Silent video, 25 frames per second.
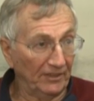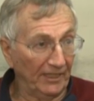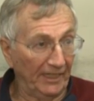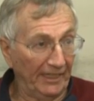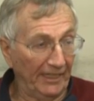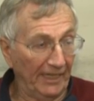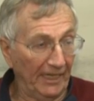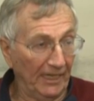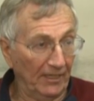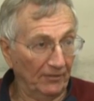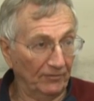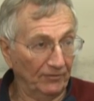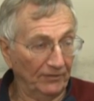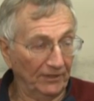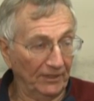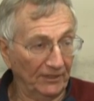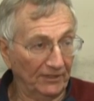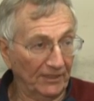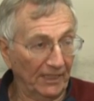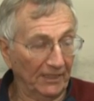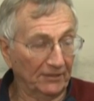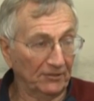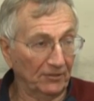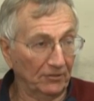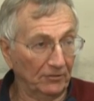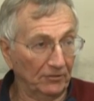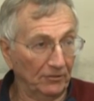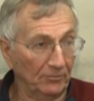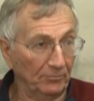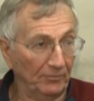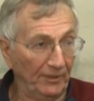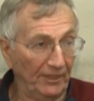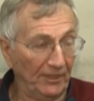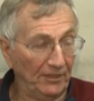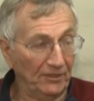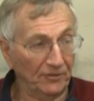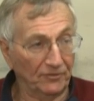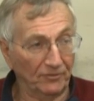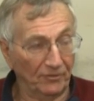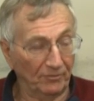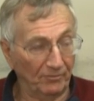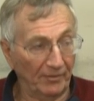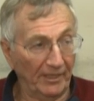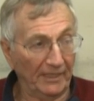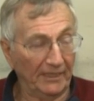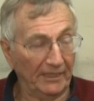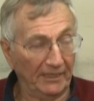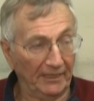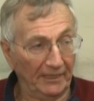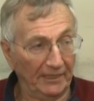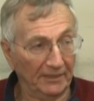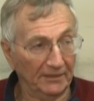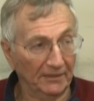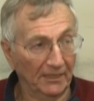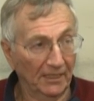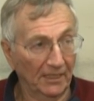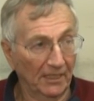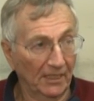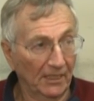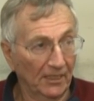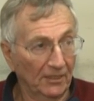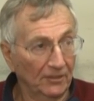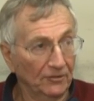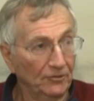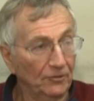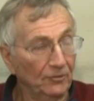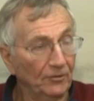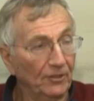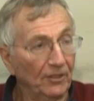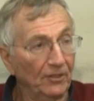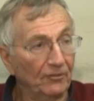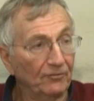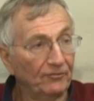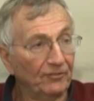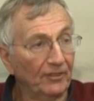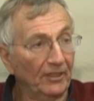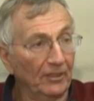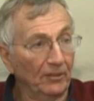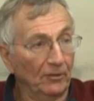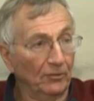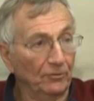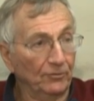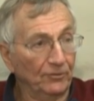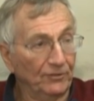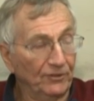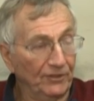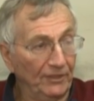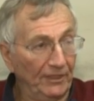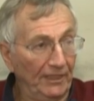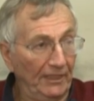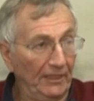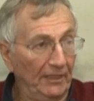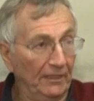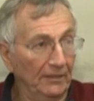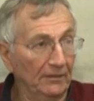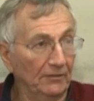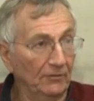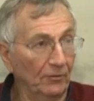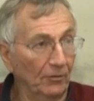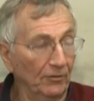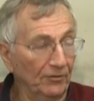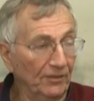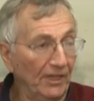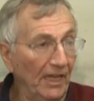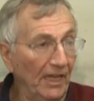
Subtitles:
they have and the technical means for making it to their fellows in North